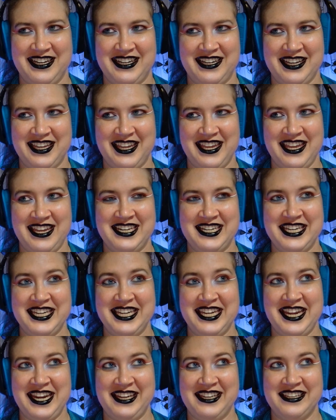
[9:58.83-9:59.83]
Candy
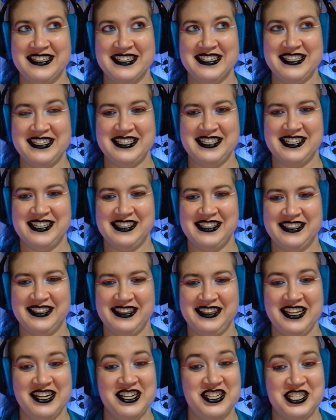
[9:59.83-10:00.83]
canes.
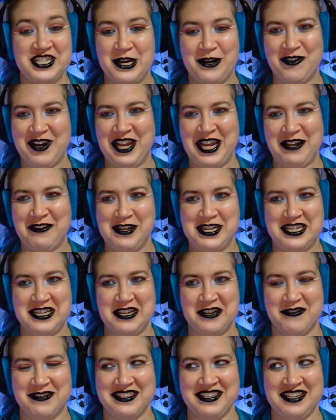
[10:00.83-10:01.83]
There's no way I would
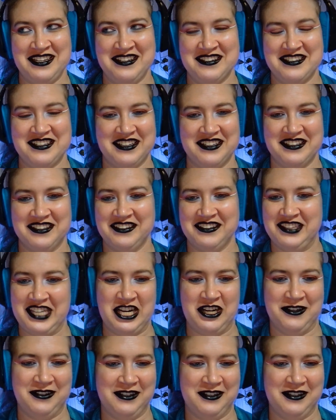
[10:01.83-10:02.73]
deal with tinsel. No,